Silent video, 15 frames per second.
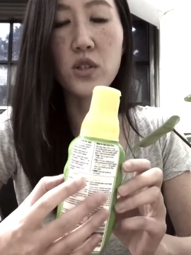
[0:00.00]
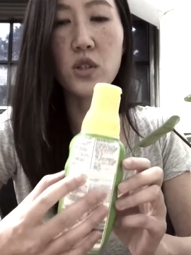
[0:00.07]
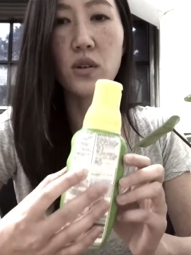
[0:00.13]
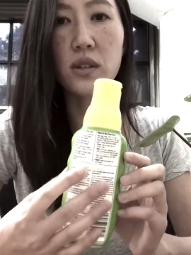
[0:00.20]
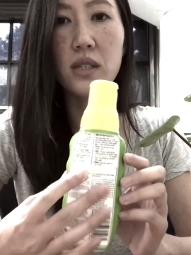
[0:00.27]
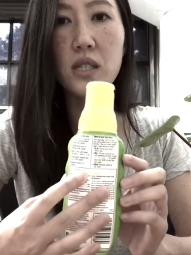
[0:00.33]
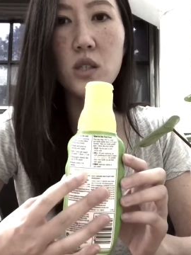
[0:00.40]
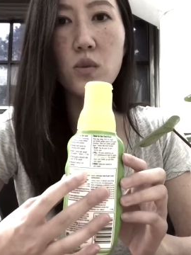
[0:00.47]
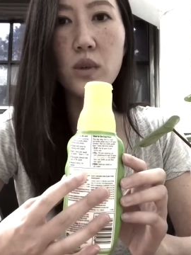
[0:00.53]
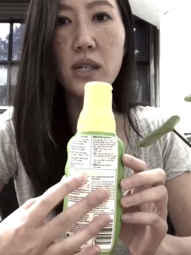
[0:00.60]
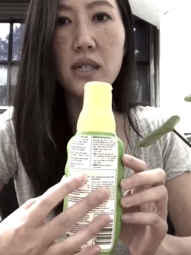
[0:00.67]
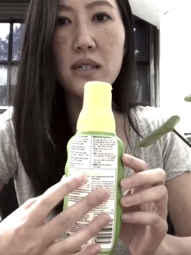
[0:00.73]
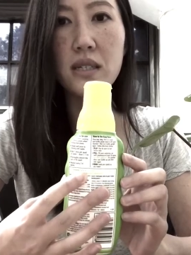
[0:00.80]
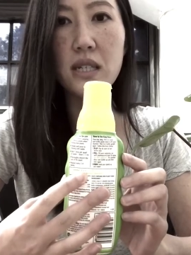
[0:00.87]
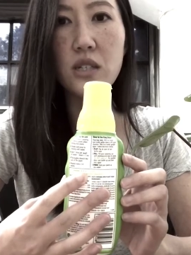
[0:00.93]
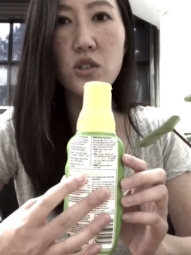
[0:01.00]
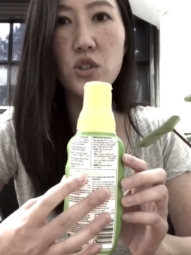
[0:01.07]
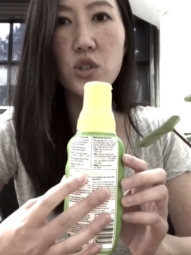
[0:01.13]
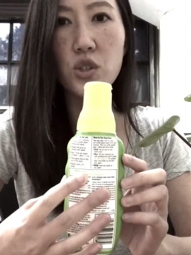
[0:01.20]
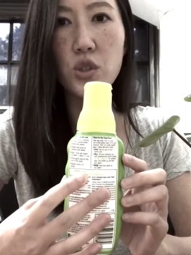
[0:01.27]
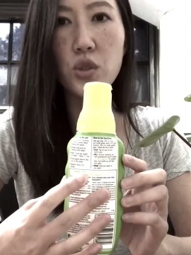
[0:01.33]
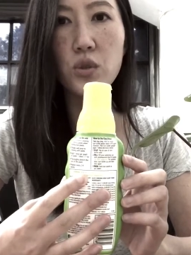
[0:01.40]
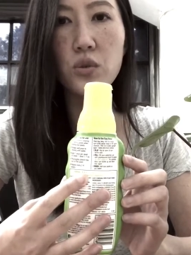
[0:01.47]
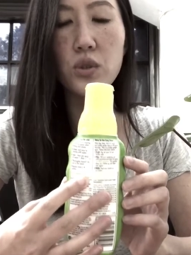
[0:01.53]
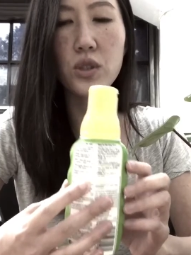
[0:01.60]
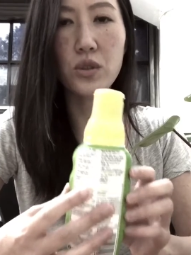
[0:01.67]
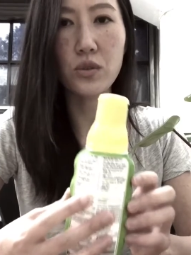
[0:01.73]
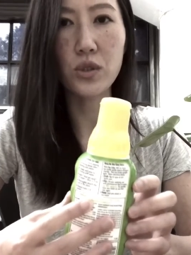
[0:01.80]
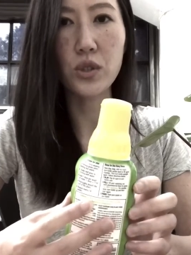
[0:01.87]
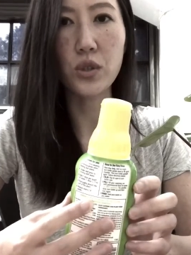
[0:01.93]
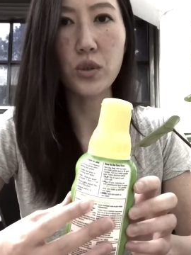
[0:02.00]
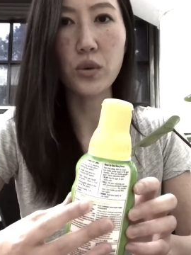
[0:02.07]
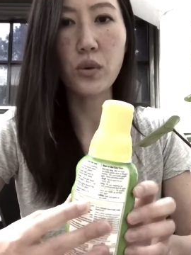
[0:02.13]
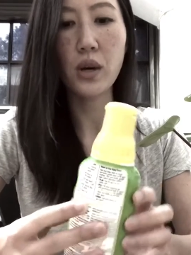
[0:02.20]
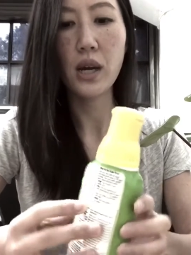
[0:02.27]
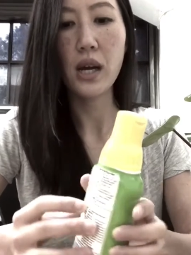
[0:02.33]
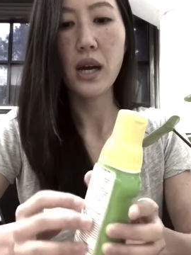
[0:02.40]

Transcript: So on this one, it says 222,